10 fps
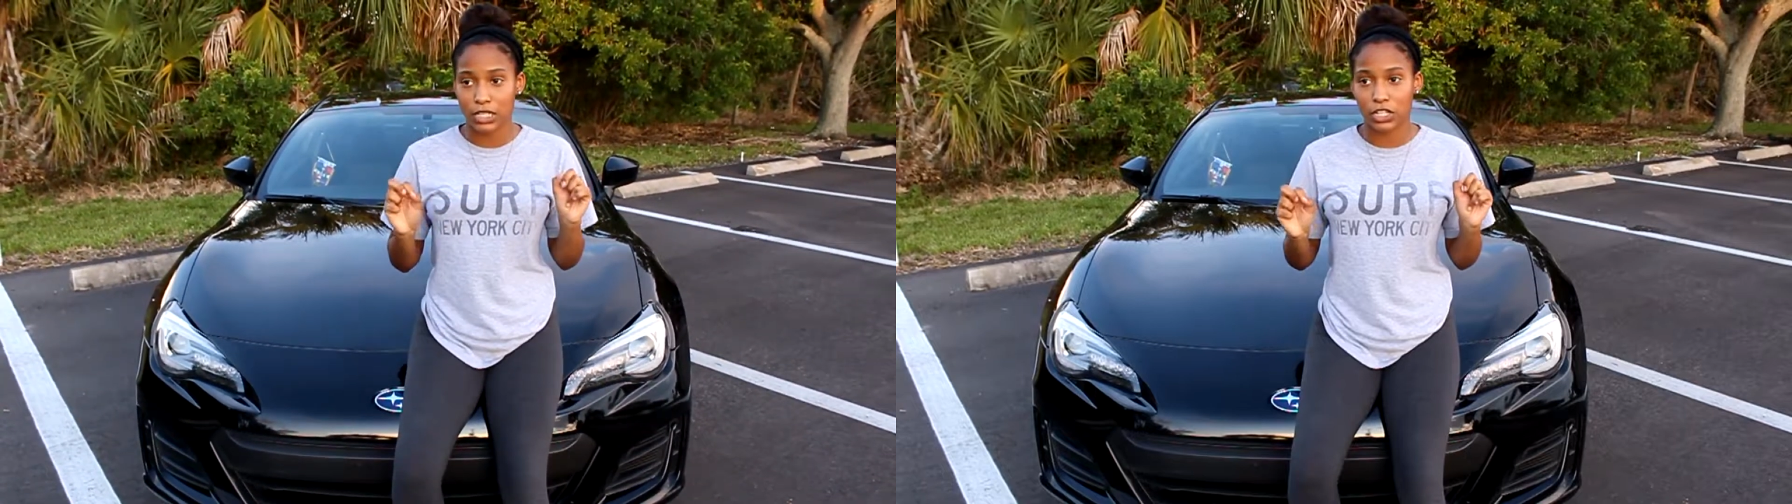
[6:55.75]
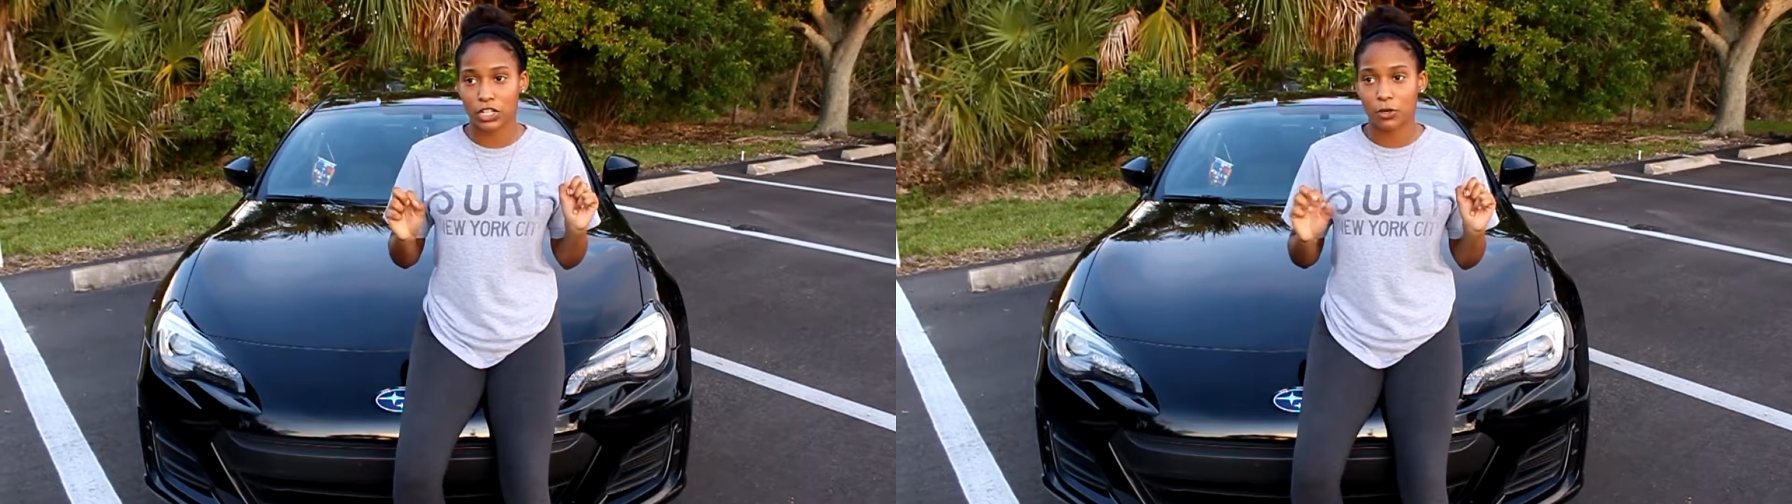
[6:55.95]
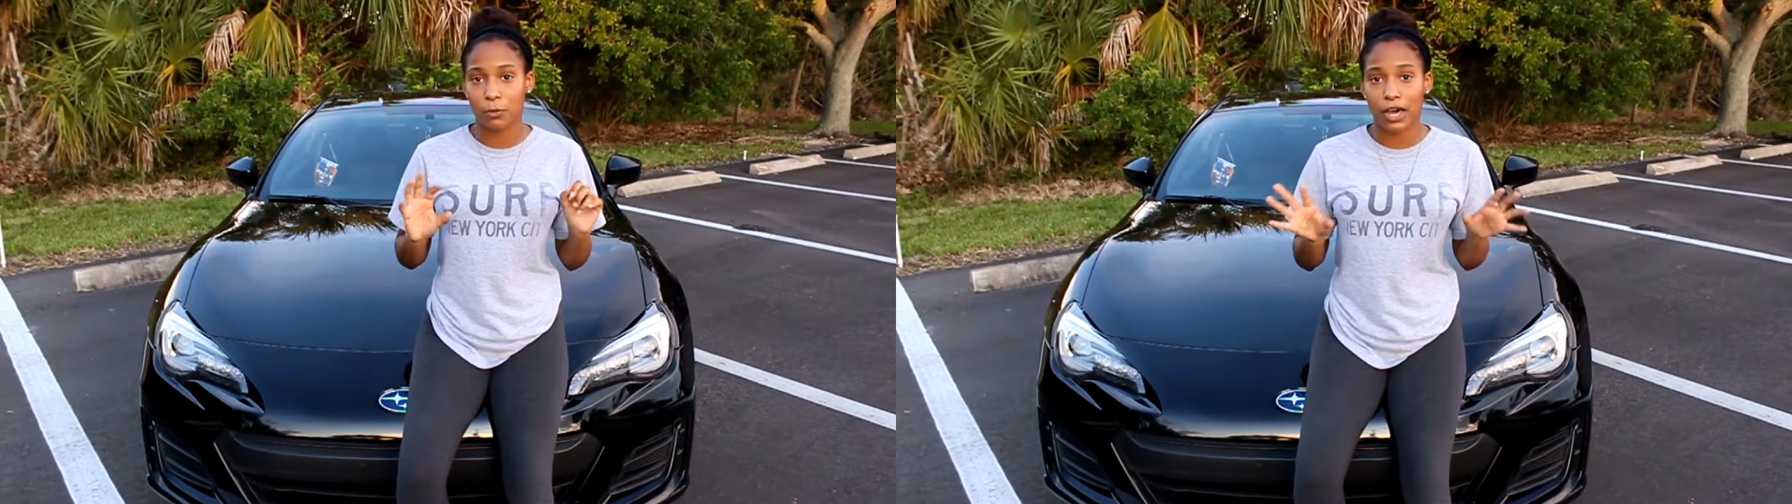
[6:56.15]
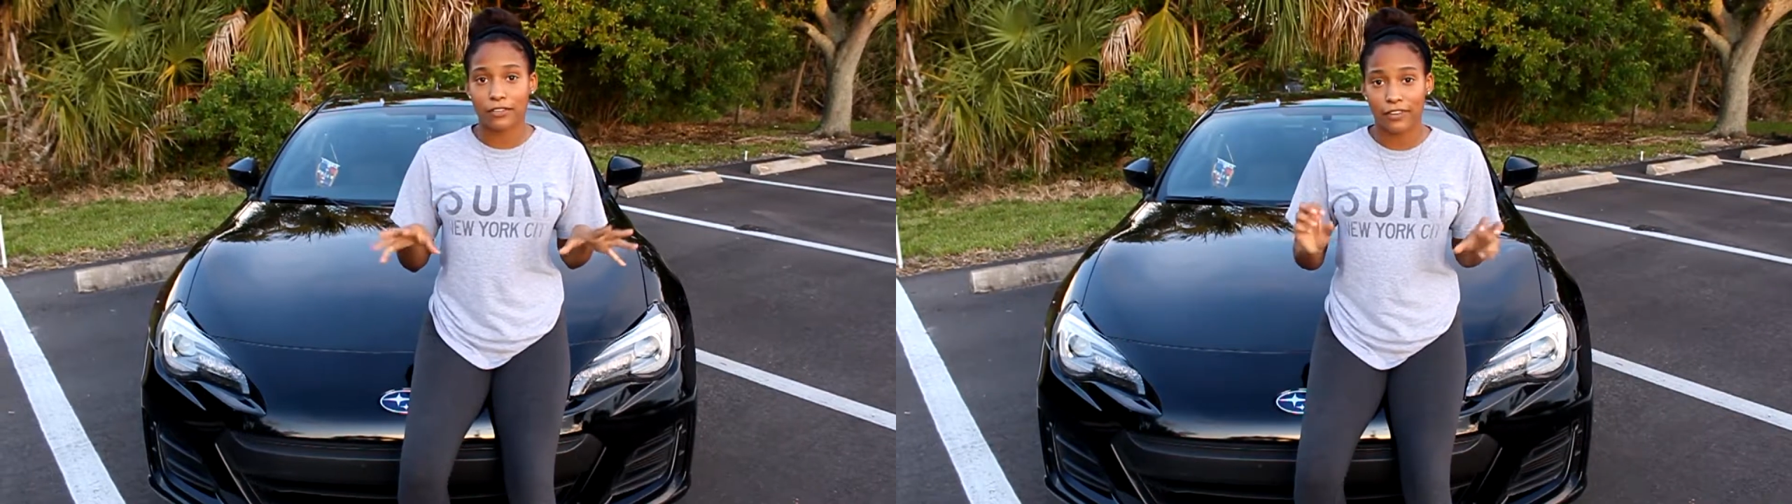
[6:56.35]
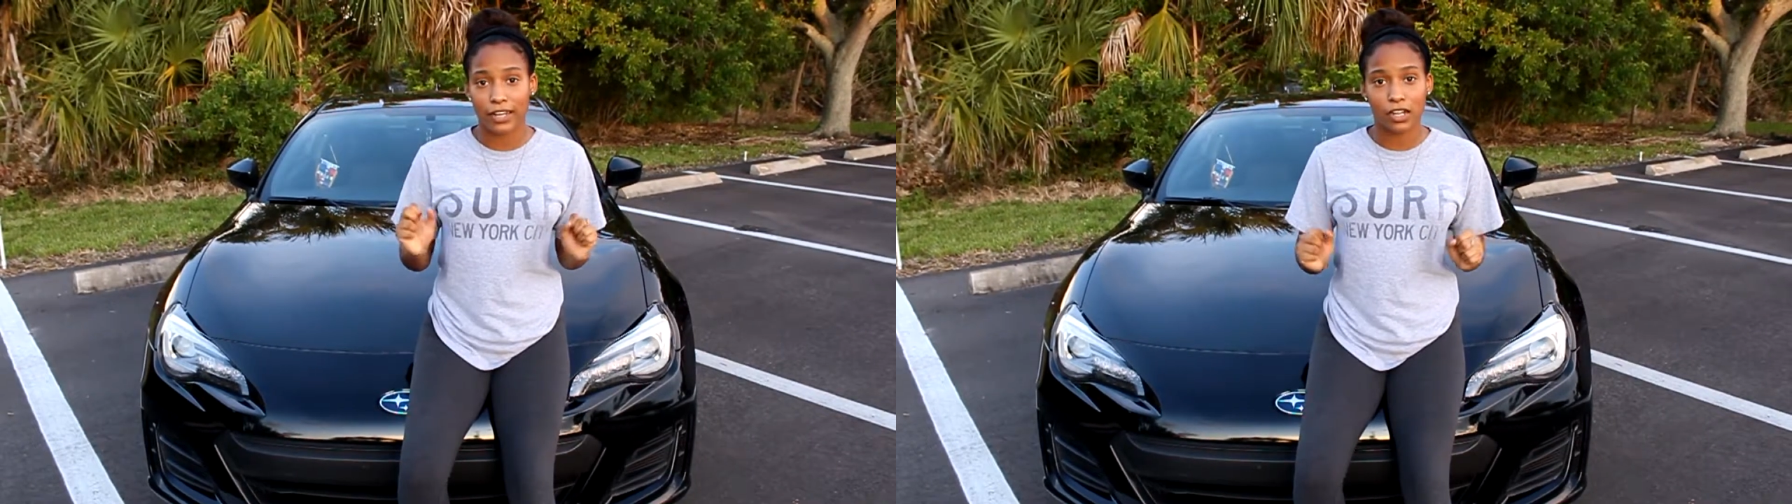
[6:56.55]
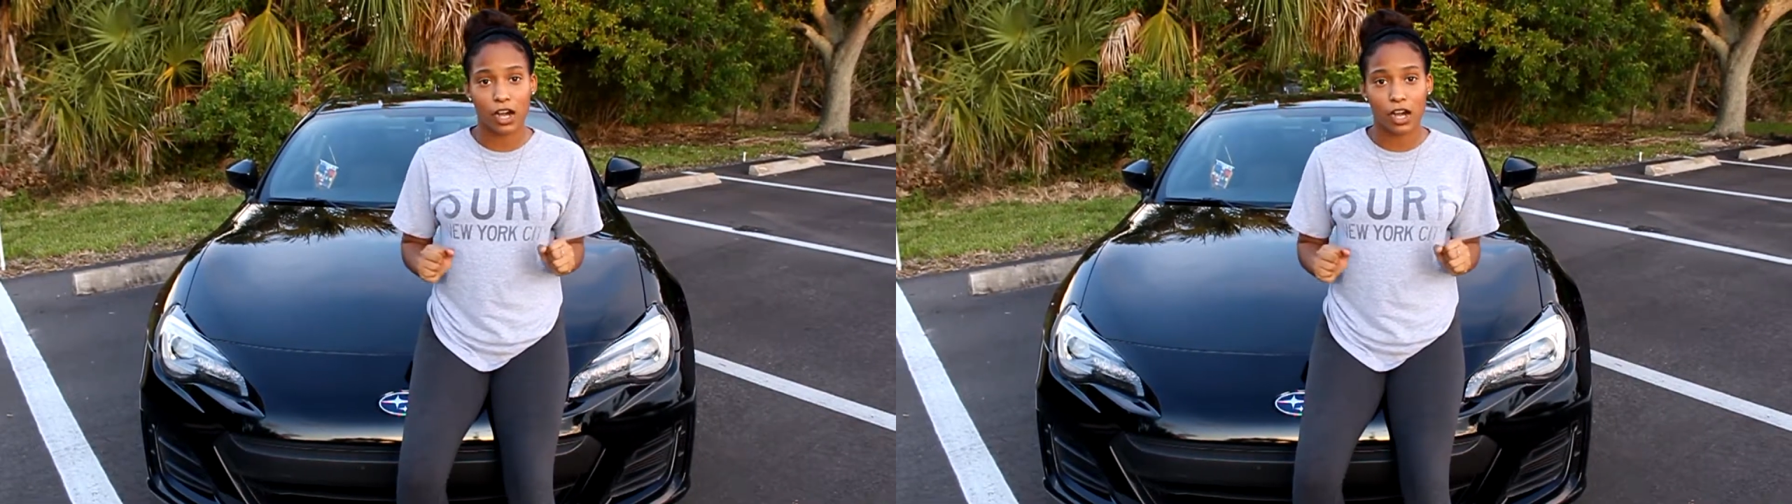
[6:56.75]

the little modified